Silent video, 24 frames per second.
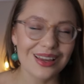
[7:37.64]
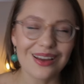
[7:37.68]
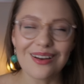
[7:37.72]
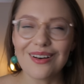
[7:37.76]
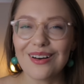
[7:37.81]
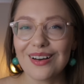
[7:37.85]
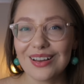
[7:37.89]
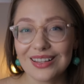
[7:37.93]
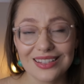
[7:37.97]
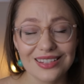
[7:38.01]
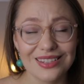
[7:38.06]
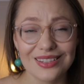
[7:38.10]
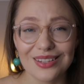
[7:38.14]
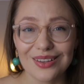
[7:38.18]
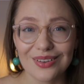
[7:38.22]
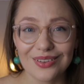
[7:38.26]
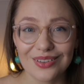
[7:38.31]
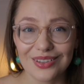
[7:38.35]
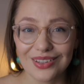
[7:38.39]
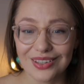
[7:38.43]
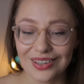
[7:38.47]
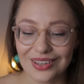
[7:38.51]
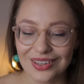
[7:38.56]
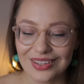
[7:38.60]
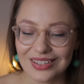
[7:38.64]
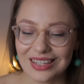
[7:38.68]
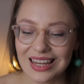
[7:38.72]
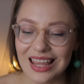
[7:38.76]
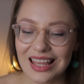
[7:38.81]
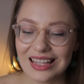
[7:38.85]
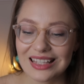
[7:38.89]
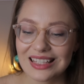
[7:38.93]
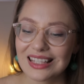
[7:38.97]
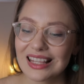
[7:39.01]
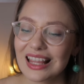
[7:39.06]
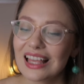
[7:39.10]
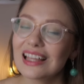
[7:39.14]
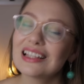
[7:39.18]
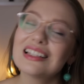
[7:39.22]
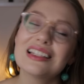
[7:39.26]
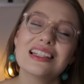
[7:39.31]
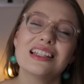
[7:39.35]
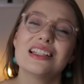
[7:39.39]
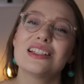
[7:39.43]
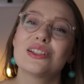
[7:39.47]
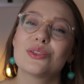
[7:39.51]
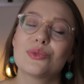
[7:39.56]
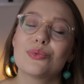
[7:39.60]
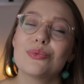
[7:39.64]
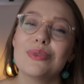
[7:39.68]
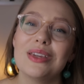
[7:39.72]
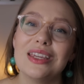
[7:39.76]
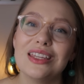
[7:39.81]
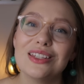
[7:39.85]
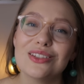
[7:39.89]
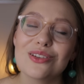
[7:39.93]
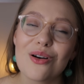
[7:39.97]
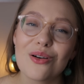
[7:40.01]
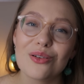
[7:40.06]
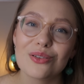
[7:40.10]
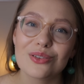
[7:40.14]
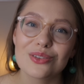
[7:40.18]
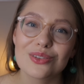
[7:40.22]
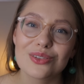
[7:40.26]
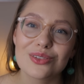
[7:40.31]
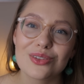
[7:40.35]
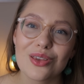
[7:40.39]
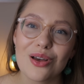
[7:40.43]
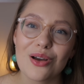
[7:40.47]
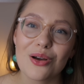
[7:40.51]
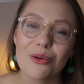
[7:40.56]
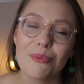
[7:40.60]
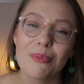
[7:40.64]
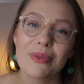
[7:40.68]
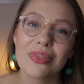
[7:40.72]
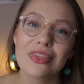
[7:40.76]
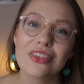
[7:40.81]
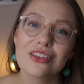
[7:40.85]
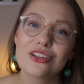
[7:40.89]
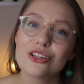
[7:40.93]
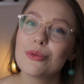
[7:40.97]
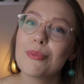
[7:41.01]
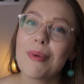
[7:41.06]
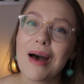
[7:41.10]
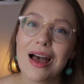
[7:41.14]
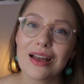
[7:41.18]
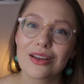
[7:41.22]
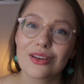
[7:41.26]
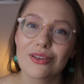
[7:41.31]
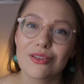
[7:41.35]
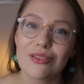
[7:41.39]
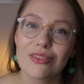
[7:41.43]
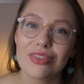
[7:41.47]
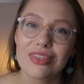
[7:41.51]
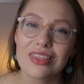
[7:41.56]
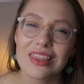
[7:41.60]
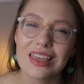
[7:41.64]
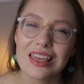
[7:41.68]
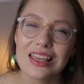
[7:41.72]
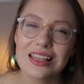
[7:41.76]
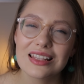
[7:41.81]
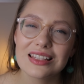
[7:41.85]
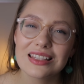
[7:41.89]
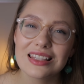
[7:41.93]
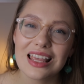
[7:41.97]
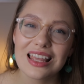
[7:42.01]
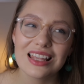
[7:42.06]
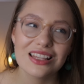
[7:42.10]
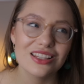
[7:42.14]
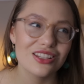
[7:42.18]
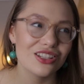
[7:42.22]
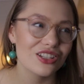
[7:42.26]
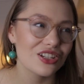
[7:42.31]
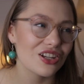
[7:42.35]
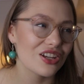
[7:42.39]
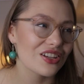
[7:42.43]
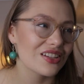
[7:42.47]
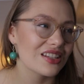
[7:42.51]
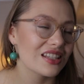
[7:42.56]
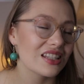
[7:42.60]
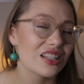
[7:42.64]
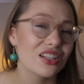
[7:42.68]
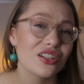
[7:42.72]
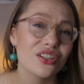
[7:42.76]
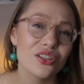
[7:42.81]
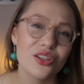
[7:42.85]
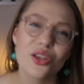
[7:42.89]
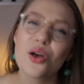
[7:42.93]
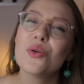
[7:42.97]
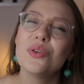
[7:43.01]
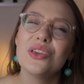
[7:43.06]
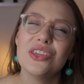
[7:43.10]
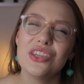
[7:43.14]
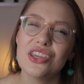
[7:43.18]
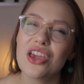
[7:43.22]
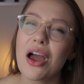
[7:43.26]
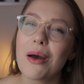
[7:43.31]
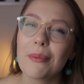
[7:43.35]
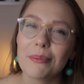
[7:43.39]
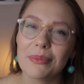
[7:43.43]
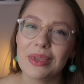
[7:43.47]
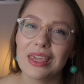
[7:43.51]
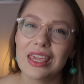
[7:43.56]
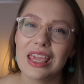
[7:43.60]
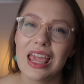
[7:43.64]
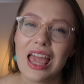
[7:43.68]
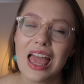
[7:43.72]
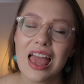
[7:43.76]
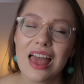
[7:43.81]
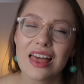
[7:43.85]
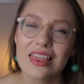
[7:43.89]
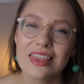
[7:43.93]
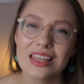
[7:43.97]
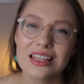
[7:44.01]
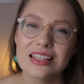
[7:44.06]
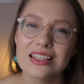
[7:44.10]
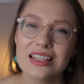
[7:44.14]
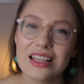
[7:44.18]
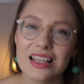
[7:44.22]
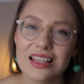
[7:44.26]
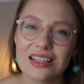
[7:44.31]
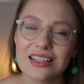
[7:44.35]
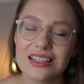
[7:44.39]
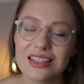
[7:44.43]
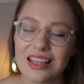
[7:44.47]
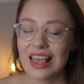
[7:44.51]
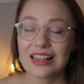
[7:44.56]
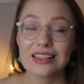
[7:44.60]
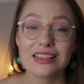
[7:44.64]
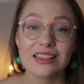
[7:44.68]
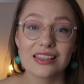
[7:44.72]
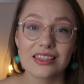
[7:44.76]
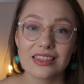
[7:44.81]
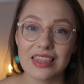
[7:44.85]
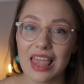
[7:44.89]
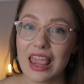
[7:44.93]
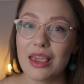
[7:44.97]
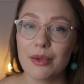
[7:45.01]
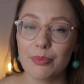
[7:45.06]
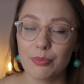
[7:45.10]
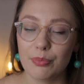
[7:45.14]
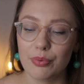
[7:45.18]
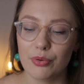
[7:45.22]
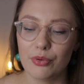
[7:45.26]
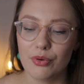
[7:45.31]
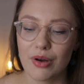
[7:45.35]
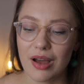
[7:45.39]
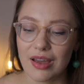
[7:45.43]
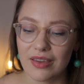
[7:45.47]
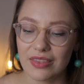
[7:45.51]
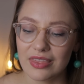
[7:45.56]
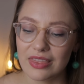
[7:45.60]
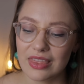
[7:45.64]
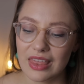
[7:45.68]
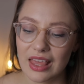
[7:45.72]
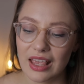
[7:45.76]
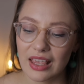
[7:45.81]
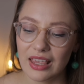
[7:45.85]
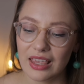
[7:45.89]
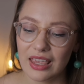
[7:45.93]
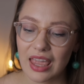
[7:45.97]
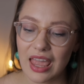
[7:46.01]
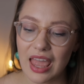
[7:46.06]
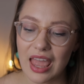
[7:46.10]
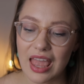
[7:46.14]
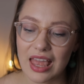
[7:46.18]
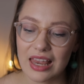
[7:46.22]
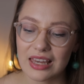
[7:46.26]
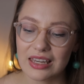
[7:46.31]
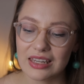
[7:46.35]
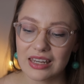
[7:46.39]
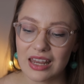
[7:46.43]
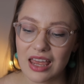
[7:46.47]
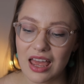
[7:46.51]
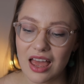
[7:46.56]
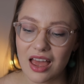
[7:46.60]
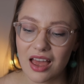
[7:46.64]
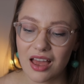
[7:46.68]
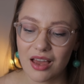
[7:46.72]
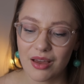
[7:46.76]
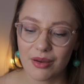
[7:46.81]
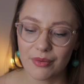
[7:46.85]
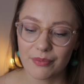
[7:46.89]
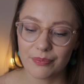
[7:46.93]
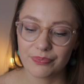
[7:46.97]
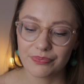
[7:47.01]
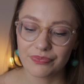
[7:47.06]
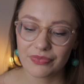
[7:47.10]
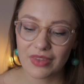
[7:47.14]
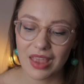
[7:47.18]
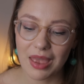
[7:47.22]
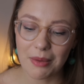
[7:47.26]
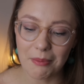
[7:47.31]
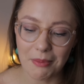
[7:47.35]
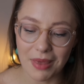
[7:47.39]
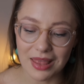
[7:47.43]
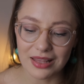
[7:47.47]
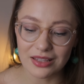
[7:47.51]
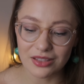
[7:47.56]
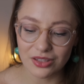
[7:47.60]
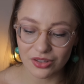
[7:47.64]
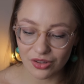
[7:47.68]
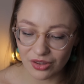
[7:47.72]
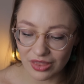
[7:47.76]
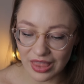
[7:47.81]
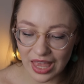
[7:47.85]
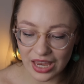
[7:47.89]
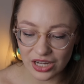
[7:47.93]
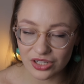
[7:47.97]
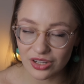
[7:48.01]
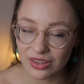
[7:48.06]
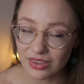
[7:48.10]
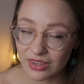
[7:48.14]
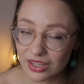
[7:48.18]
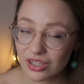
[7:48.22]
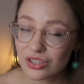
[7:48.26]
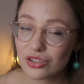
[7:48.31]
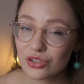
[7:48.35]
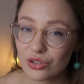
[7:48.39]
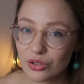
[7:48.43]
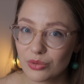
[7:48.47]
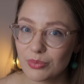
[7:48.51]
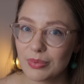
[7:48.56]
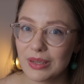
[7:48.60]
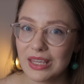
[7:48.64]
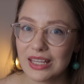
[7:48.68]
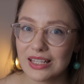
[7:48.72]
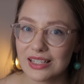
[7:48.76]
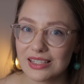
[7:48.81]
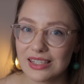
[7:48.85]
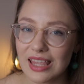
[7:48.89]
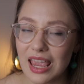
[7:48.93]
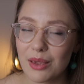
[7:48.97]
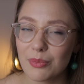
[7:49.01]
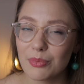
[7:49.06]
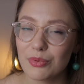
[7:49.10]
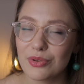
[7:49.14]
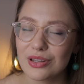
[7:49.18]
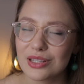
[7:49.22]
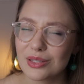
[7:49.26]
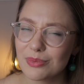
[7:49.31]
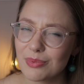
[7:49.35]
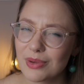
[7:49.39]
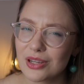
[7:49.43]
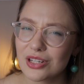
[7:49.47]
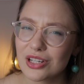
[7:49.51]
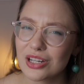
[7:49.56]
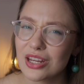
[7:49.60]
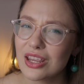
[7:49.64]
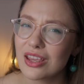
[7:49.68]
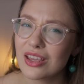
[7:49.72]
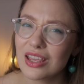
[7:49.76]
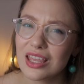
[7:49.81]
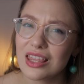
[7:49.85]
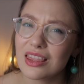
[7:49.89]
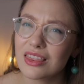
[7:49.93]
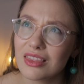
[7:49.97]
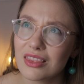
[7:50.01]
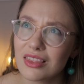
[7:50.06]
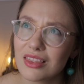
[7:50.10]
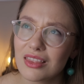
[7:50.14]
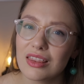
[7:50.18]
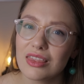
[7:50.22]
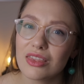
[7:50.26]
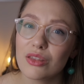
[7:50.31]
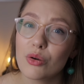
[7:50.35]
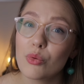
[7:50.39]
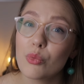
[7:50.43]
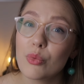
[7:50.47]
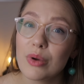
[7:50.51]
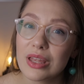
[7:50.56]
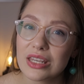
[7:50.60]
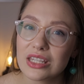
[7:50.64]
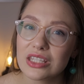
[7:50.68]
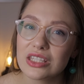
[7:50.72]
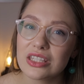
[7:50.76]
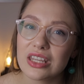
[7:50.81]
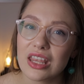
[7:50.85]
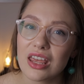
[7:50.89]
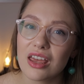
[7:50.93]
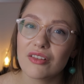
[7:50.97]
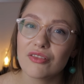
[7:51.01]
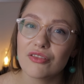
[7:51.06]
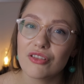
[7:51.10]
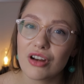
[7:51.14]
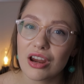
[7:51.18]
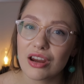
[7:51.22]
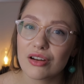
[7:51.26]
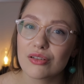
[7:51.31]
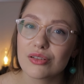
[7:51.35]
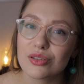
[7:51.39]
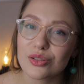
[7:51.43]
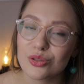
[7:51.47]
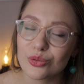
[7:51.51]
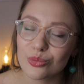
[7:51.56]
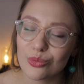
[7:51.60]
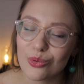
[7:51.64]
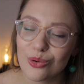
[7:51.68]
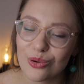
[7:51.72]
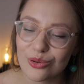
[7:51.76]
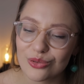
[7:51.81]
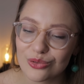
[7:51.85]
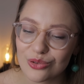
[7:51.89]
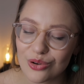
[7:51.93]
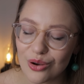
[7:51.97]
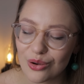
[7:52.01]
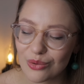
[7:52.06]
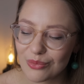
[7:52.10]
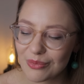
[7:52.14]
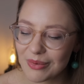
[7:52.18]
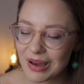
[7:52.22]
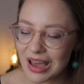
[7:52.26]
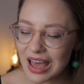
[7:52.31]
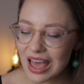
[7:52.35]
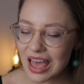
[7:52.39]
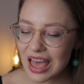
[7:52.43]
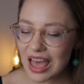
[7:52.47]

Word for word: Oh, it's so good. It's slightly sweet also, but the tobacco in this, it's just so yummy. This is a staple, I think, in um, a men's collection. This should be a staple, especially in, in the winter fragrance wardrobe,